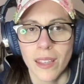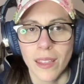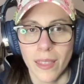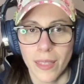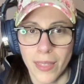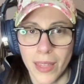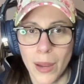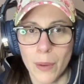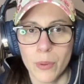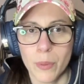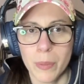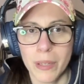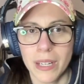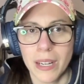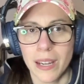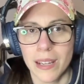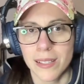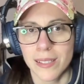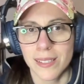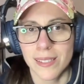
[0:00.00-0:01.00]
That would be
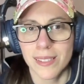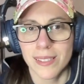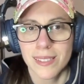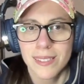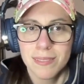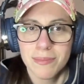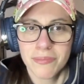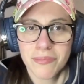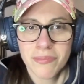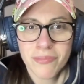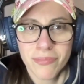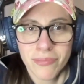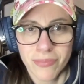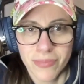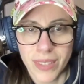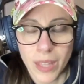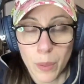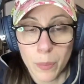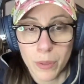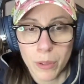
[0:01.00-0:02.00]
nice.
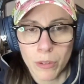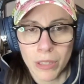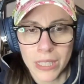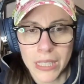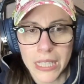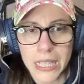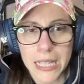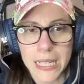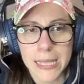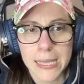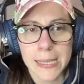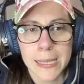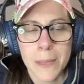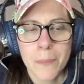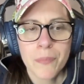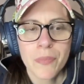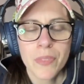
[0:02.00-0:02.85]
That'd be really nice.